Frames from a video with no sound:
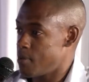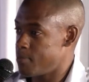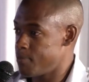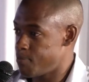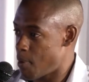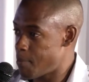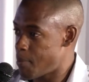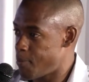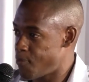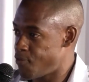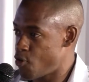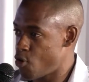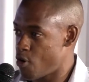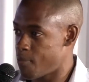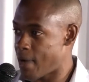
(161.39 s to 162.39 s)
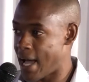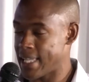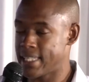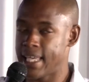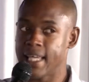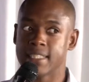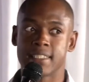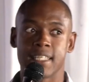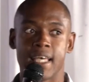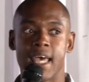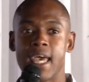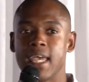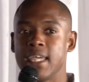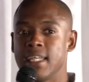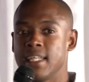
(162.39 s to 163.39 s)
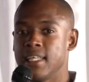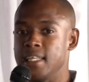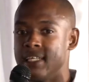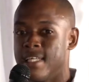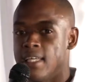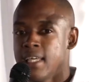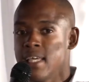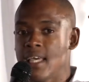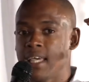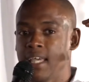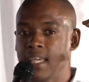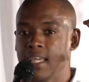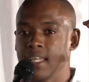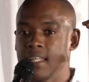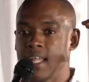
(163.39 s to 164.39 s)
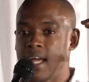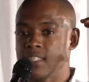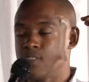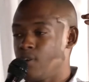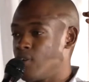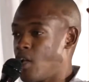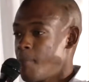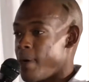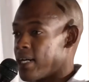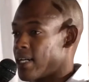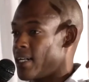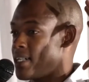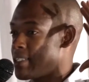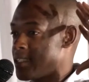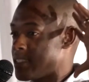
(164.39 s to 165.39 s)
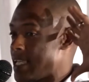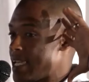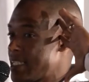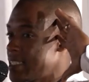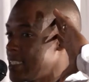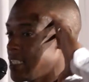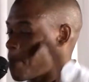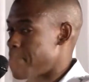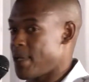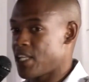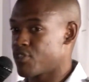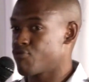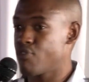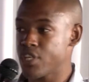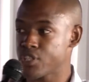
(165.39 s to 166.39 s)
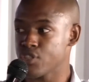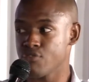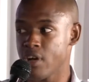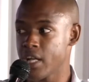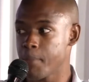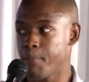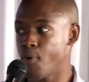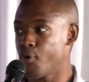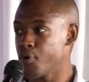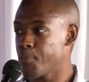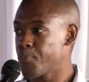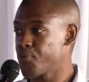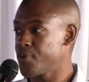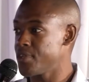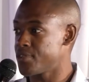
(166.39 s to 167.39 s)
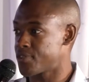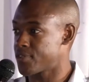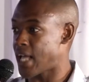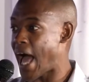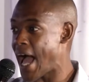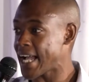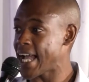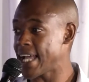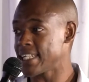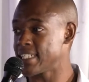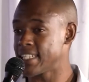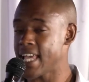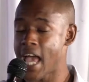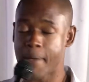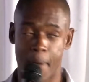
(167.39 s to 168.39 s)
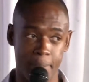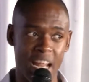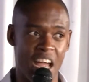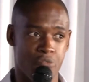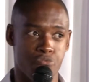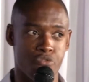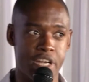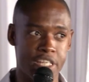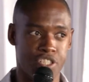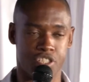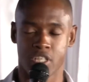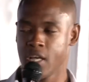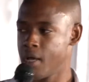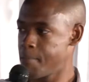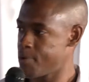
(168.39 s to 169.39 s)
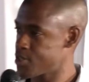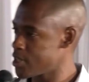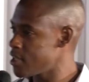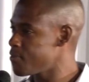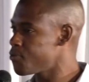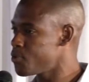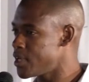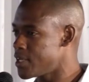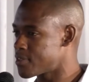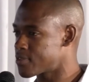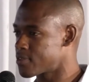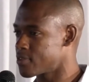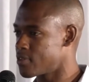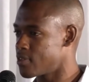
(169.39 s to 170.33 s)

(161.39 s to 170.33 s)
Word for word: I'm, I'm going to perform. I get to Haiti. And I told all my cousins, take us to the best restaurant in Port-au-Prince. I got the tab. I'm not rich, but you live once.